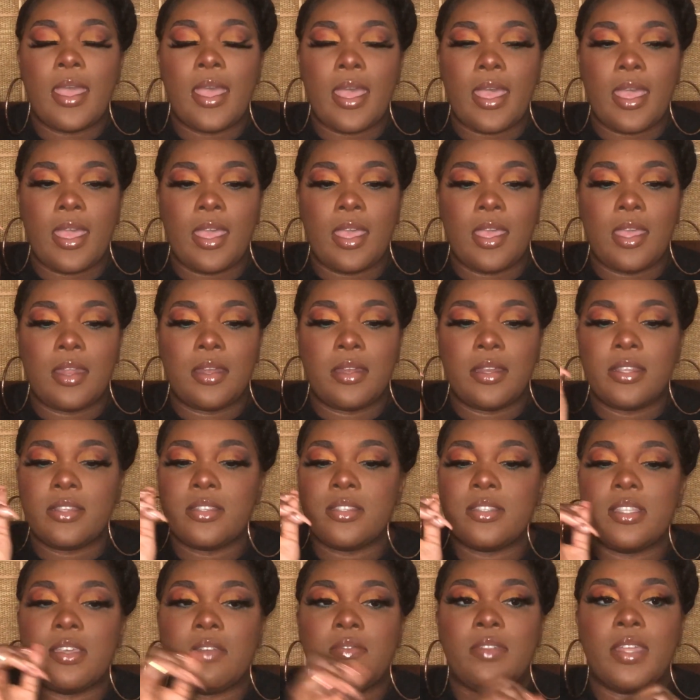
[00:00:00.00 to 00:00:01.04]
and this
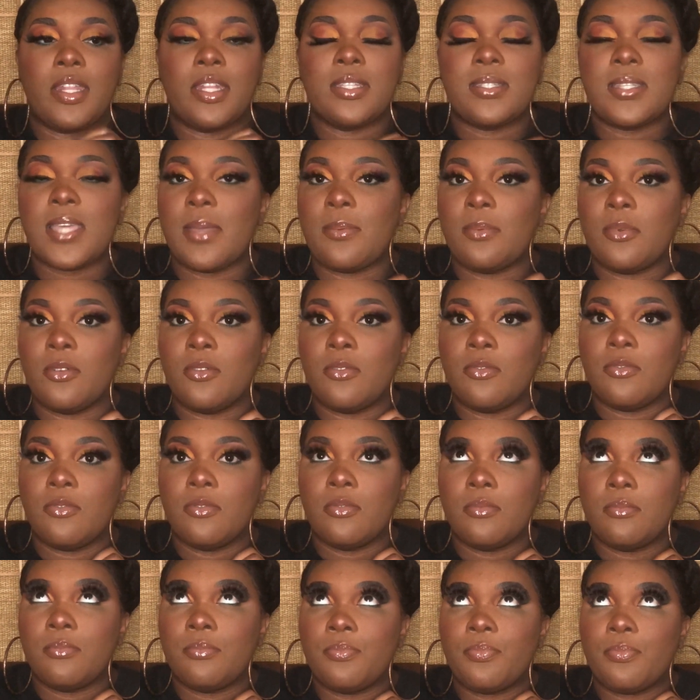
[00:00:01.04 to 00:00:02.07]
is definitely the type of
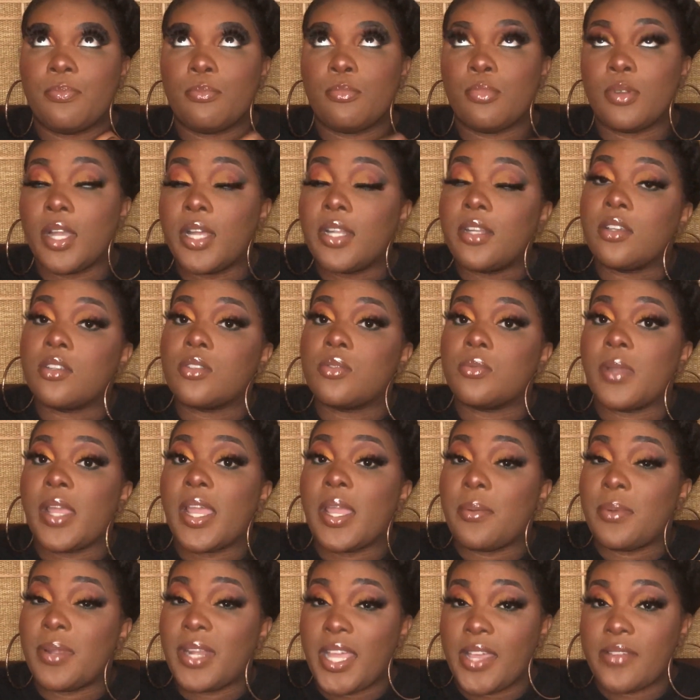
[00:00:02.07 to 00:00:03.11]
product where I
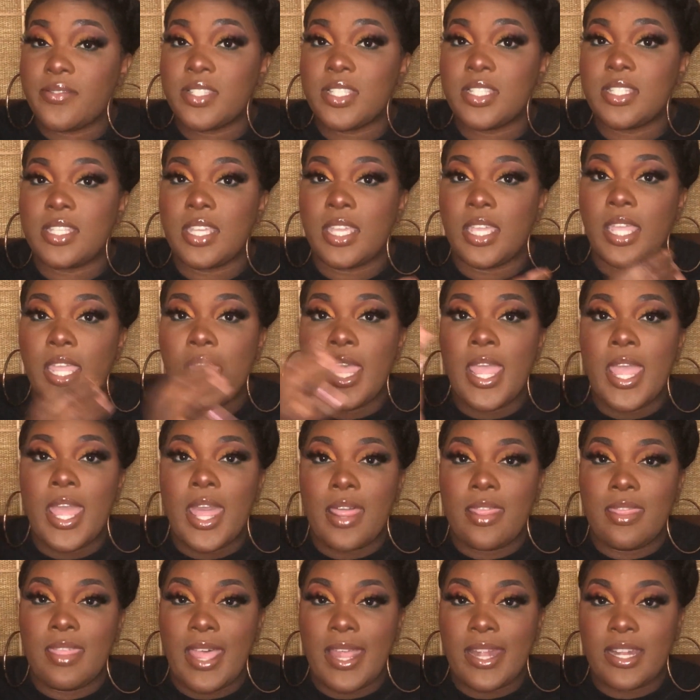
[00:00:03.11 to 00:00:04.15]
would have to say
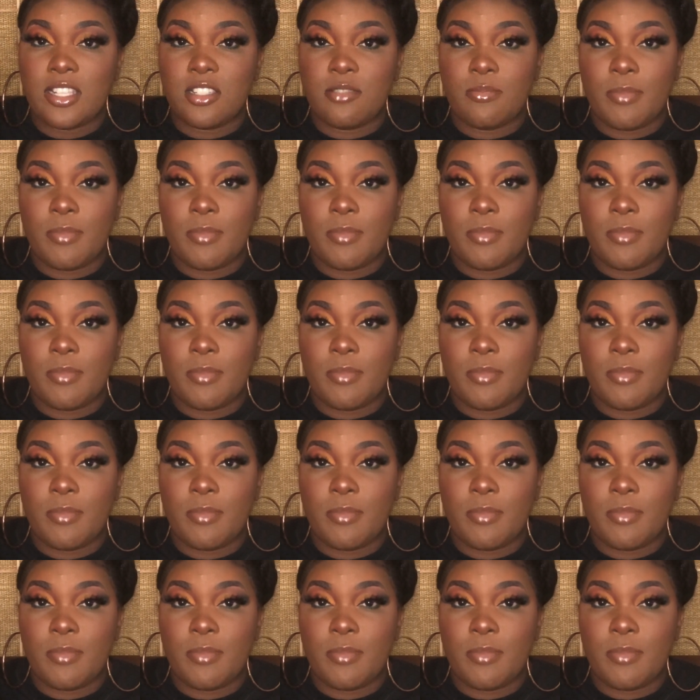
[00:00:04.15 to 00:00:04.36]
that it's